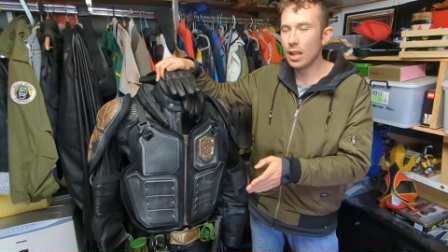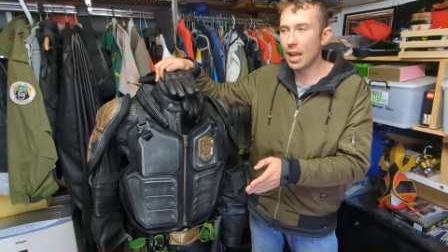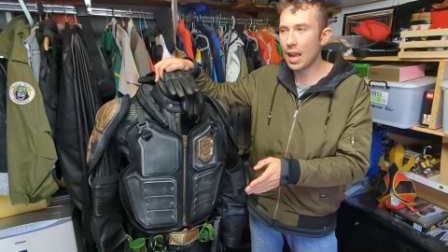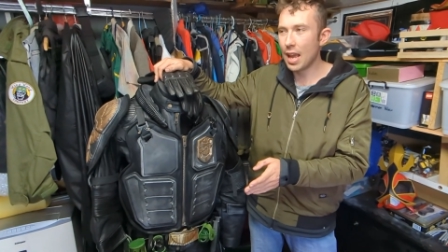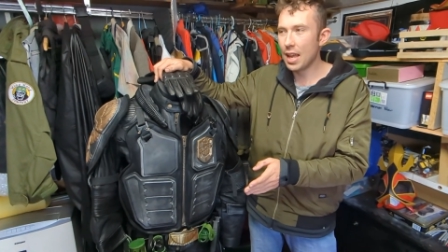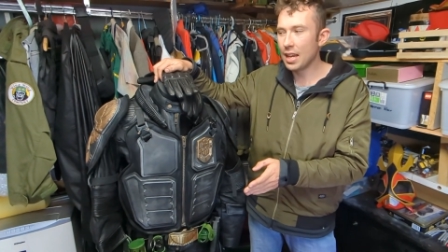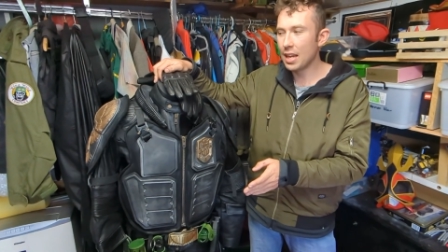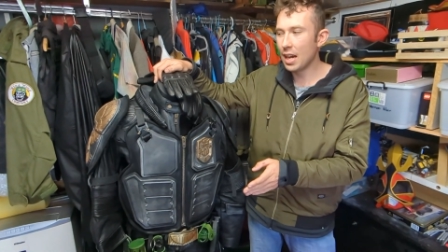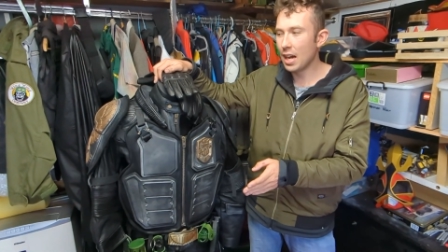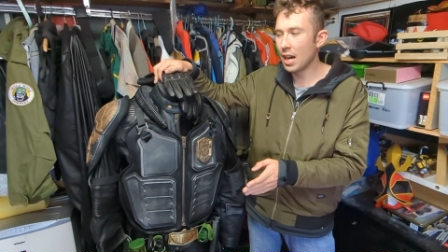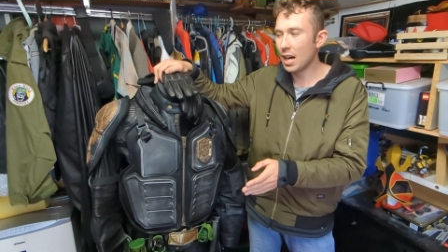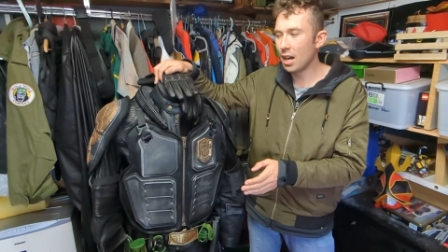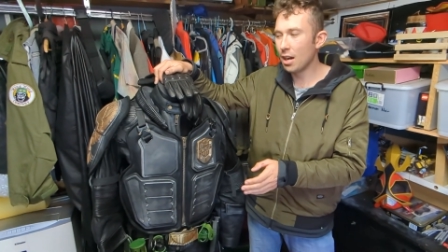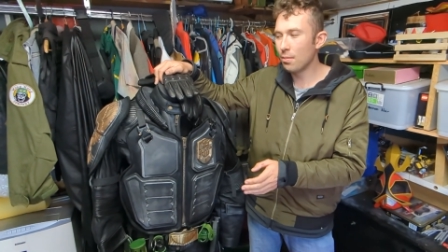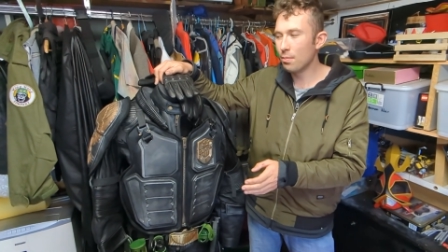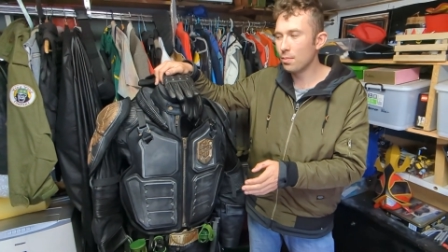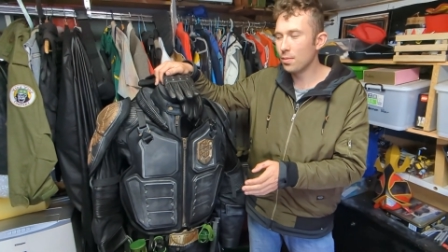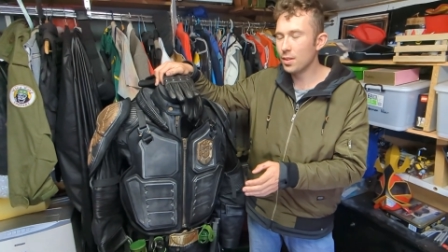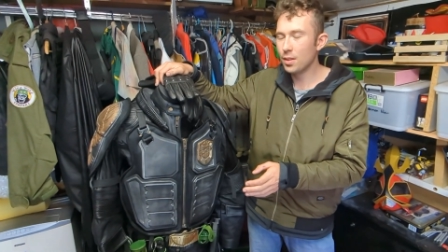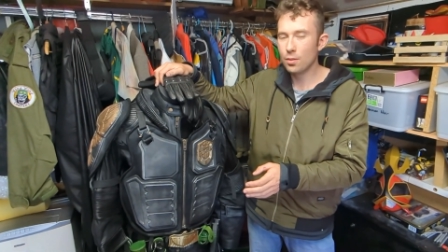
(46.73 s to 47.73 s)

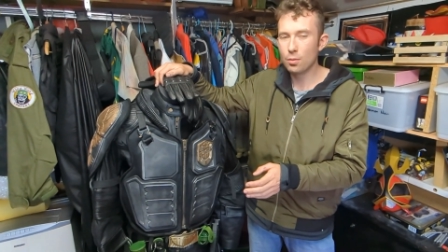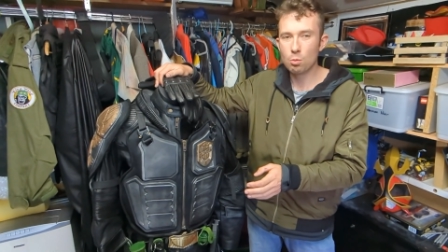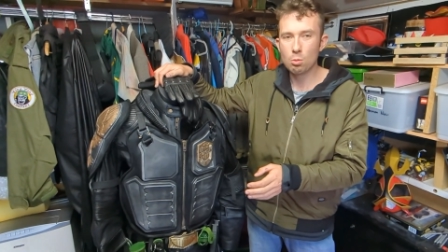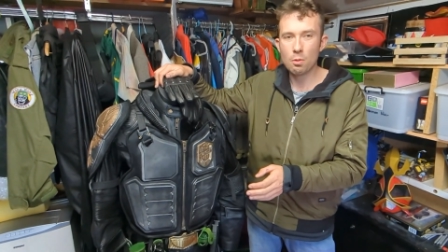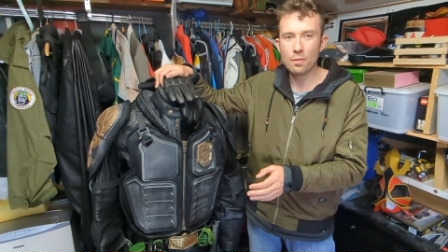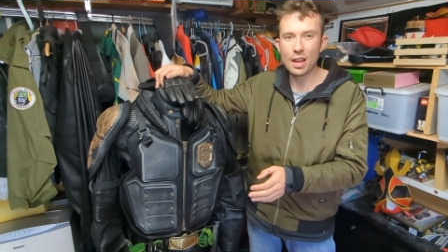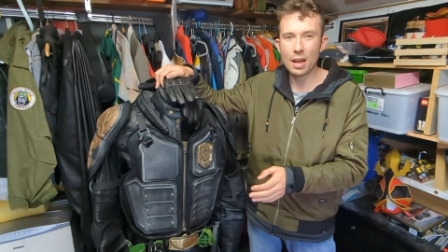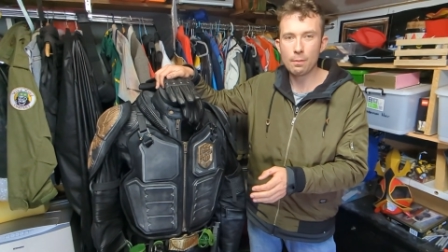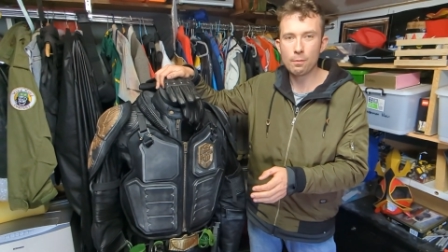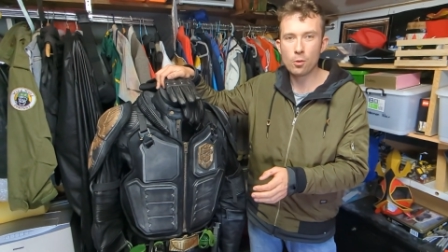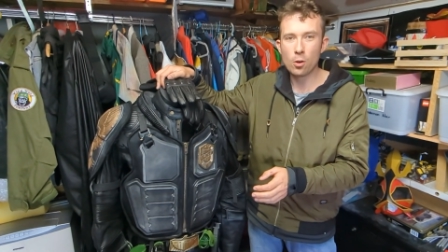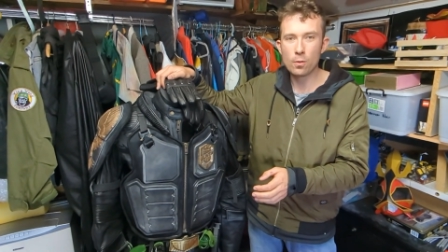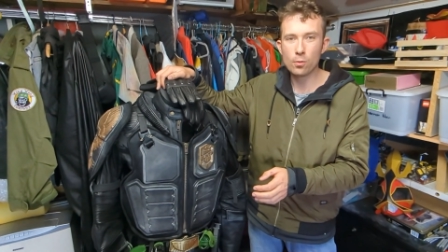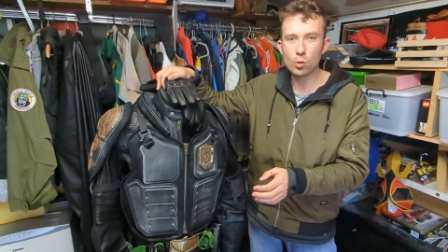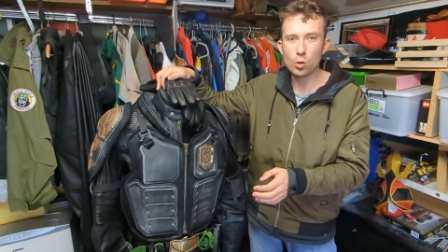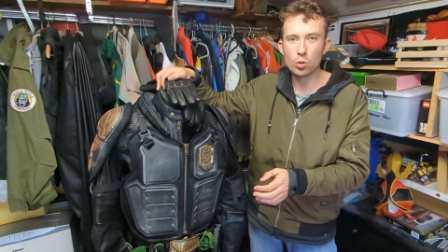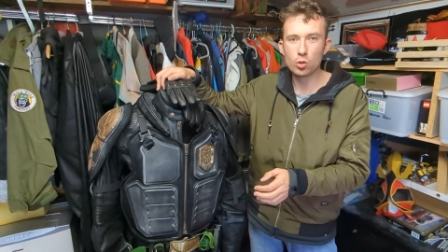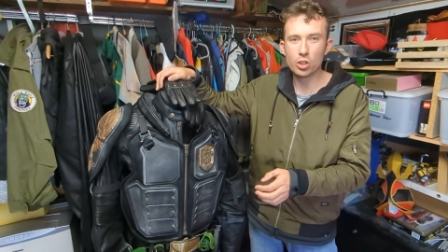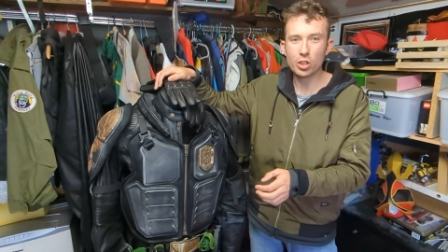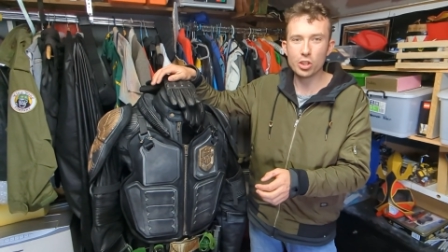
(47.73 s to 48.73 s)
And without
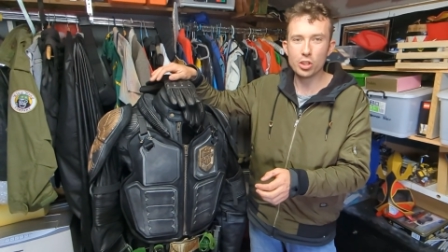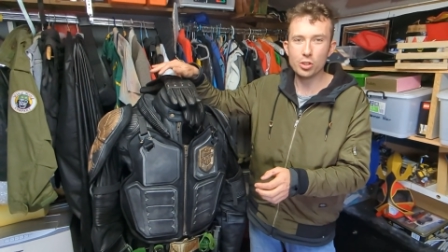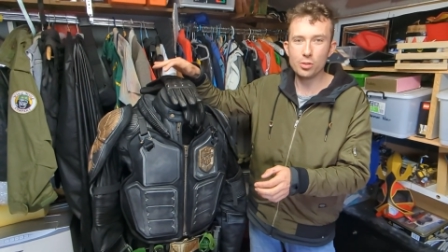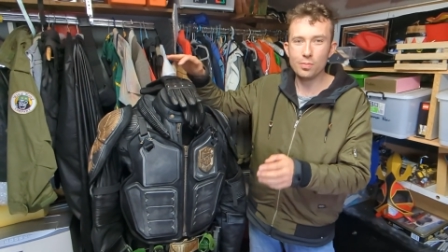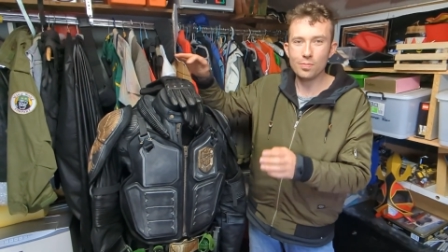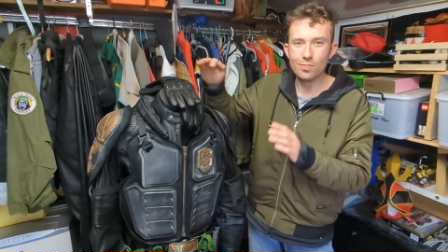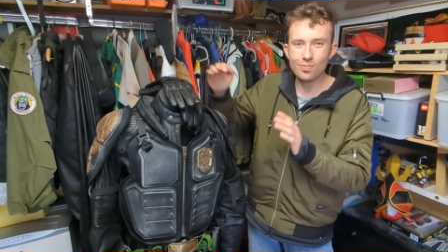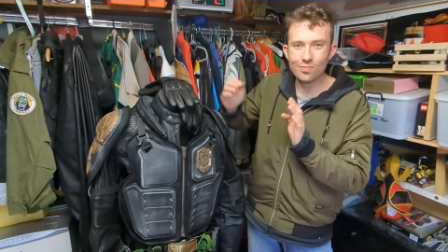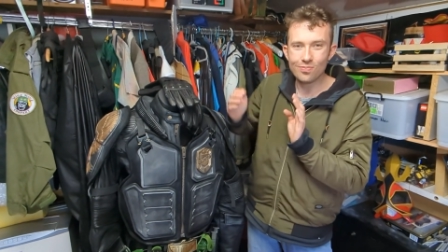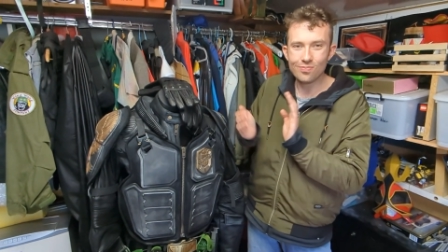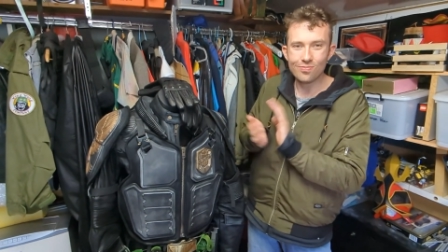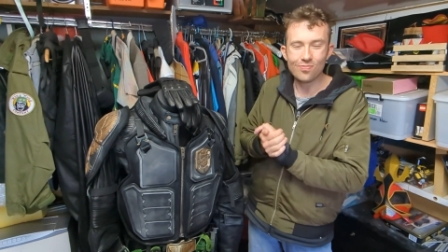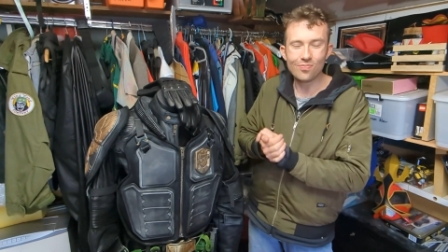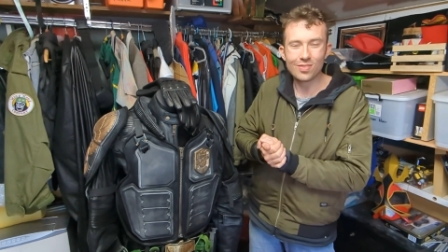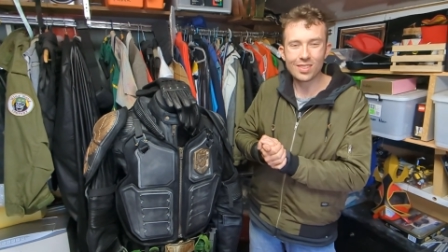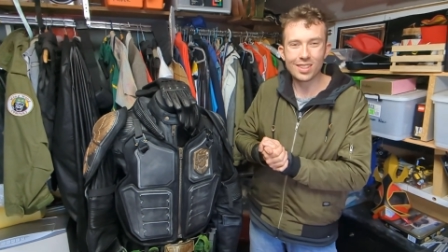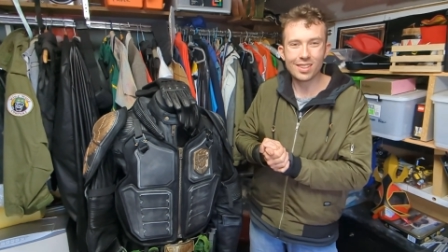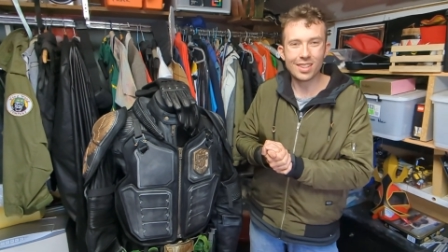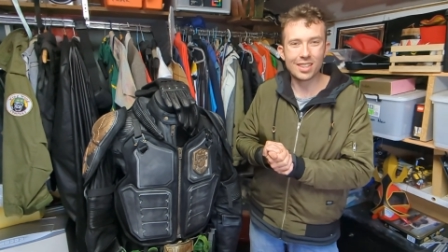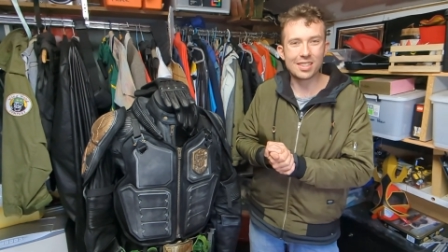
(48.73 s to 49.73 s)
further ado,
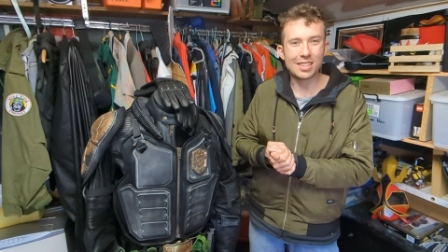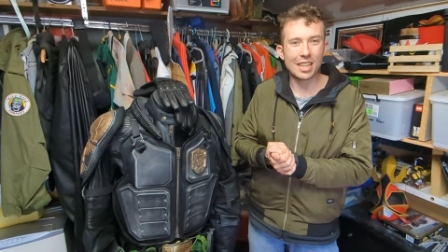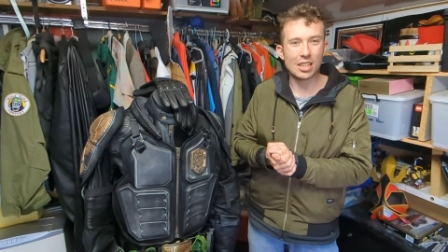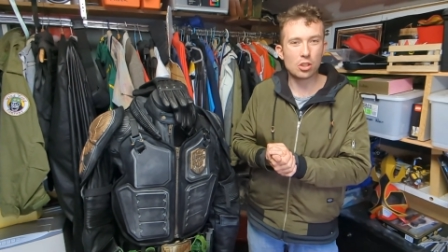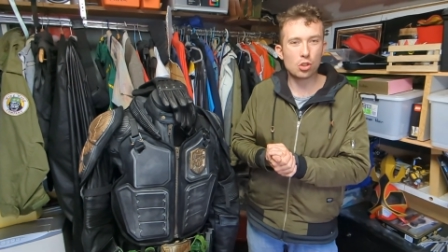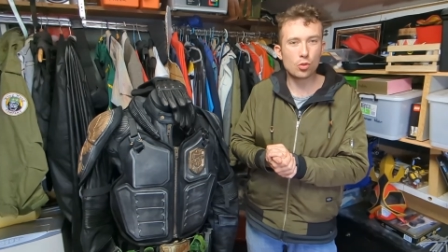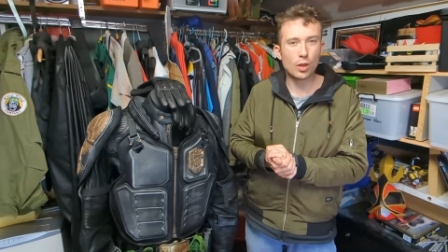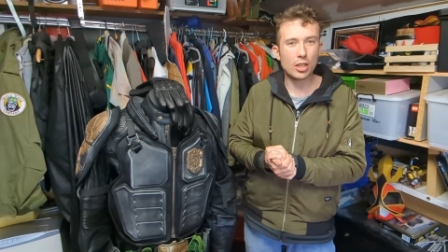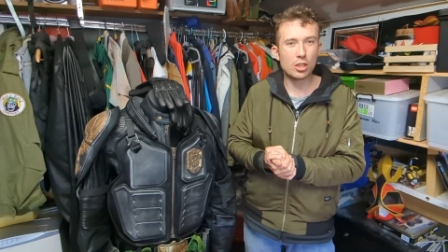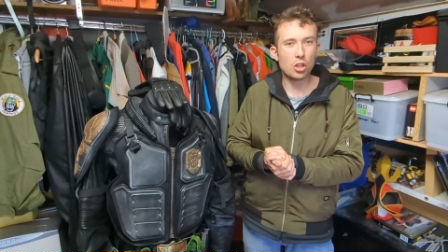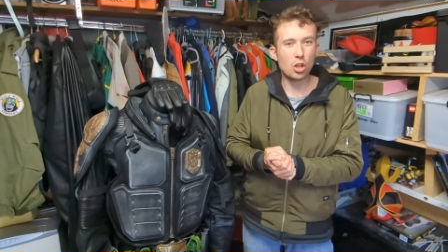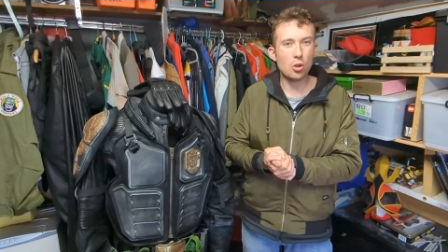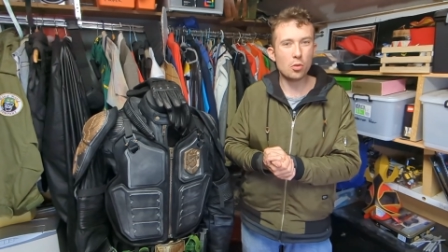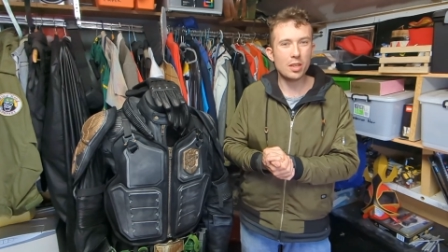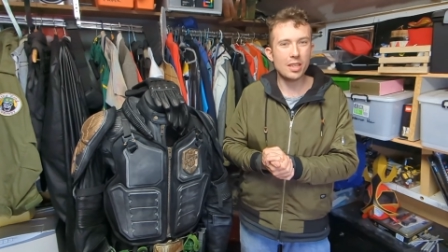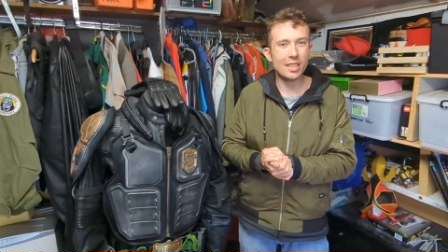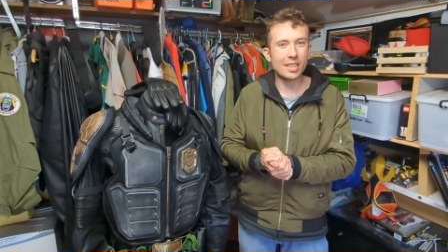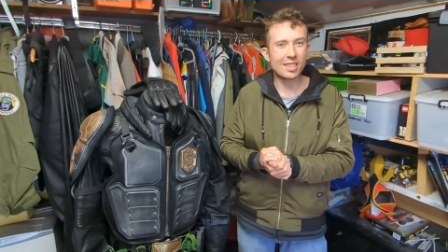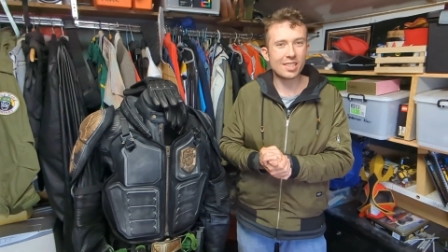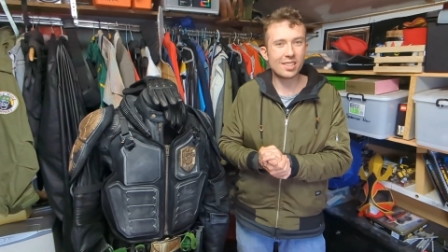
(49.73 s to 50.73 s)
let's get straight to
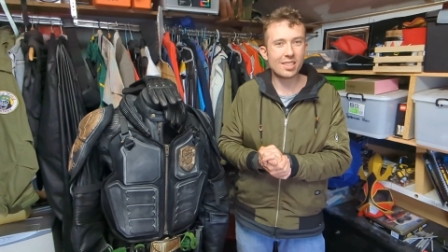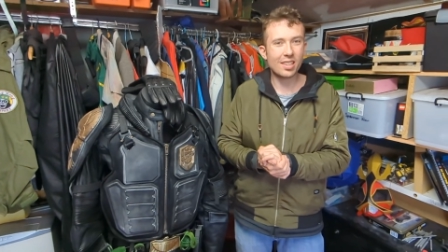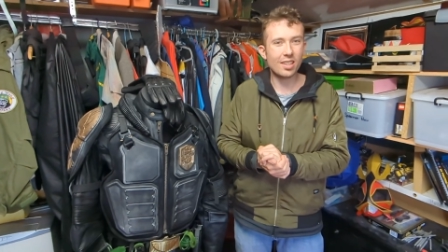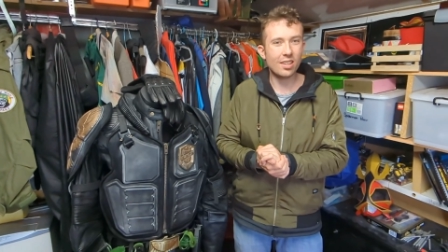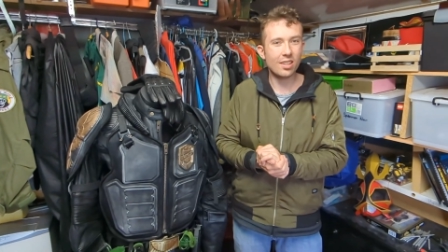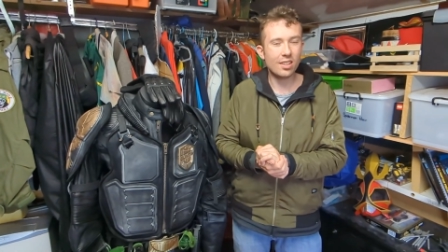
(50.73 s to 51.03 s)
it.